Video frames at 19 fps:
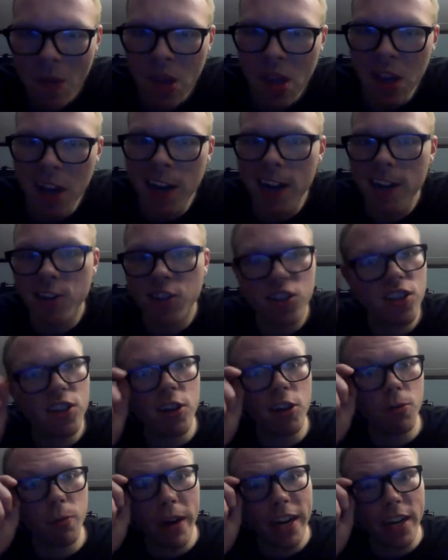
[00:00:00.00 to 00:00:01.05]
It's a
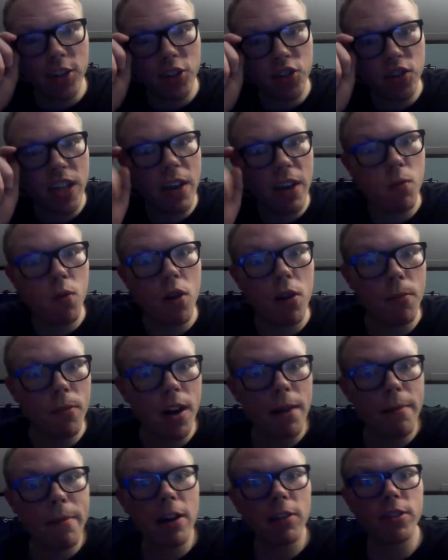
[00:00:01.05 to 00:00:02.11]
good way to stay warm when
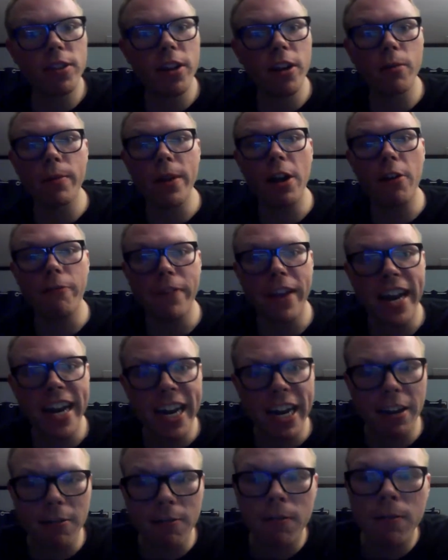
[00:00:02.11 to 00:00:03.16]
I'm out there rail fanning.